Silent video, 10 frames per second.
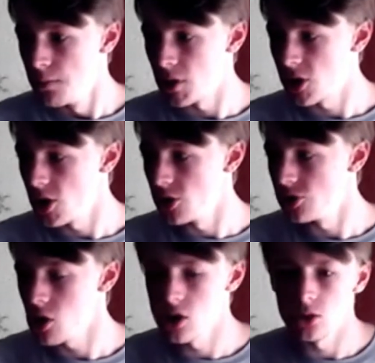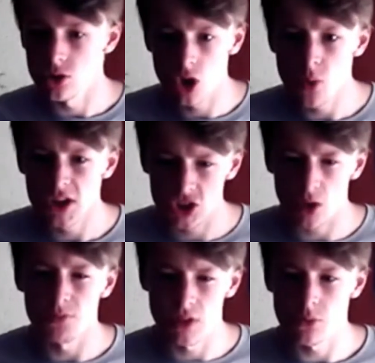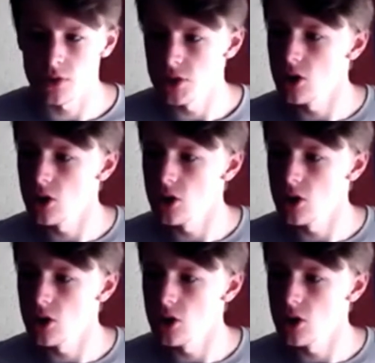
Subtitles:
Because, you know, there's always something different.